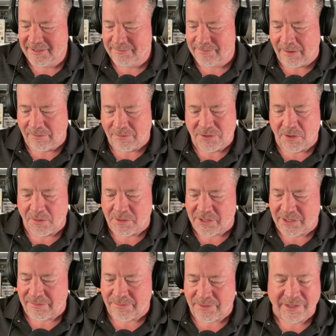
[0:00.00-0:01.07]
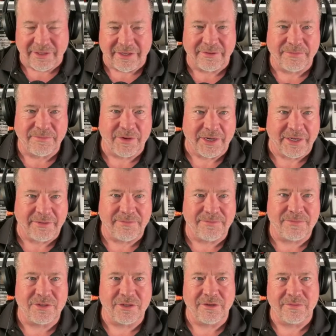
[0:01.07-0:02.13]
mountain's always going to be there, right?
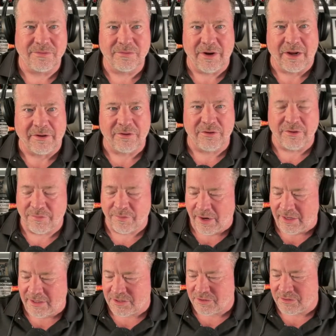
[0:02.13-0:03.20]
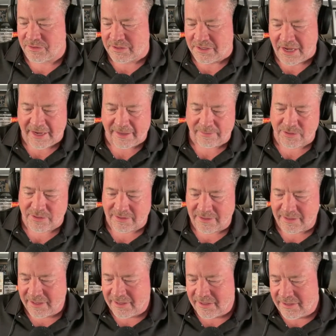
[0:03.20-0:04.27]
So around good friends and good times, and
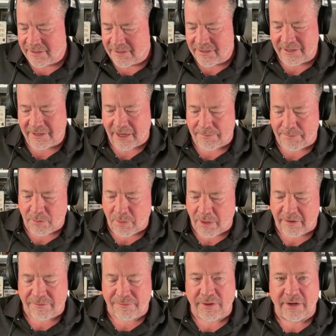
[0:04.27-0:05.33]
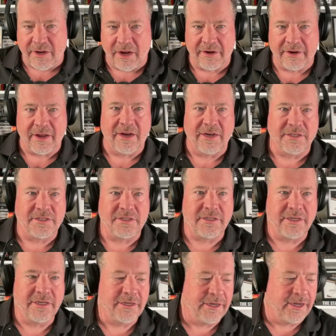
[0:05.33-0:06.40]
you got to be where your feet are, guys.
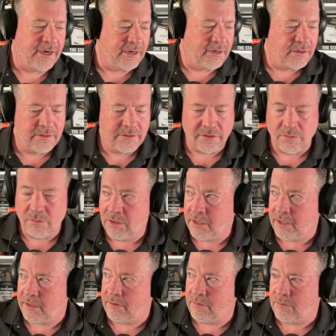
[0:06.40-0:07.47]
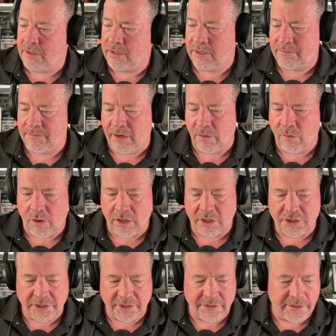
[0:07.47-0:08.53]
And so we'll hit Mount
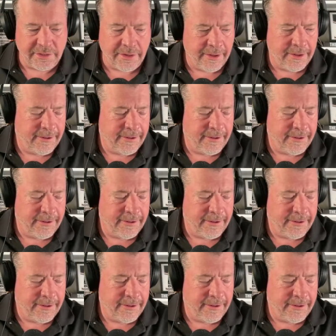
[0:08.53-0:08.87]
Washington